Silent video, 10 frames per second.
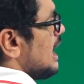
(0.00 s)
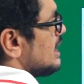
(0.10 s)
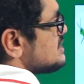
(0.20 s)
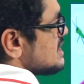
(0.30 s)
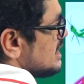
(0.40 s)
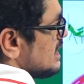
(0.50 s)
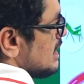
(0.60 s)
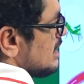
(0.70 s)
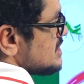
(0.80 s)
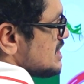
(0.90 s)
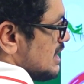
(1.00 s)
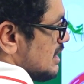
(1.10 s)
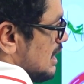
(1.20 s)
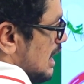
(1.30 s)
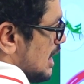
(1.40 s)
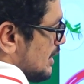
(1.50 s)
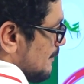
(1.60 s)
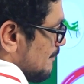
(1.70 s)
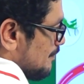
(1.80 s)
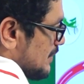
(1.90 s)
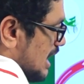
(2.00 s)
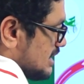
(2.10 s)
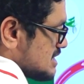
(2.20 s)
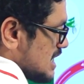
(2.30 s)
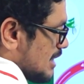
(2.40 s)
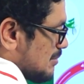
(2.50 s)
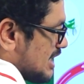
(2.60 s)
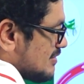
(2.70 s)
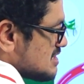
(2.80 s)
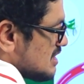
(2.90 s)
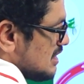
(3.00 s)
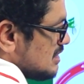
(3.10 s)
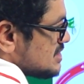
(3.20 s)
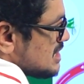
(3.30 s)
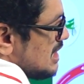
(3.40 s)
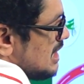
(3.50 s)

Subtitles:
And see here heart, and these are blood vessels,